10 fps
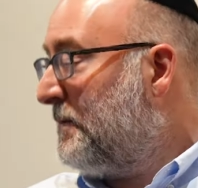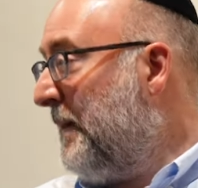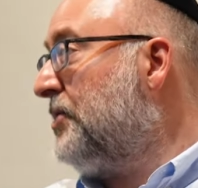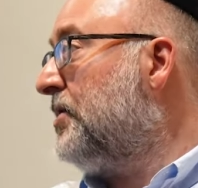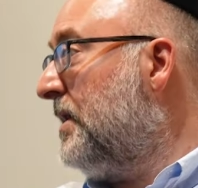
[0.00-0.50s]

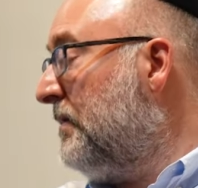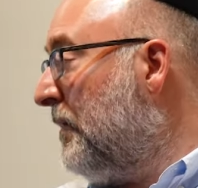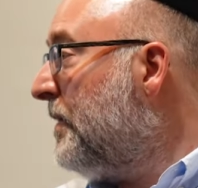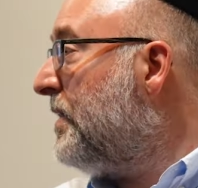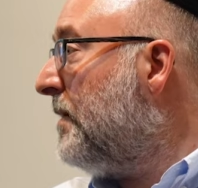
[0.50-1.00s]

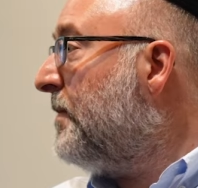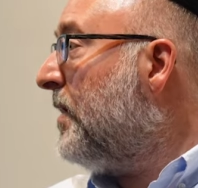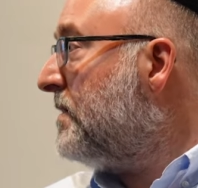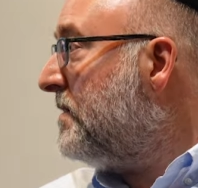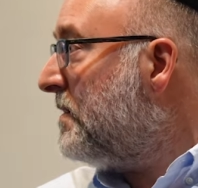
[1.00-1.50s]
especially the one with
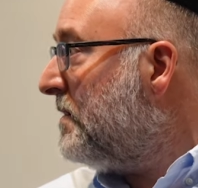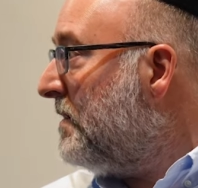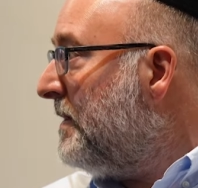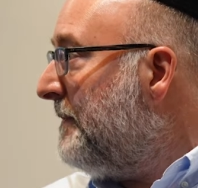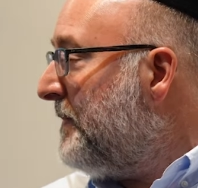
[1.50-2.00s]
our partner,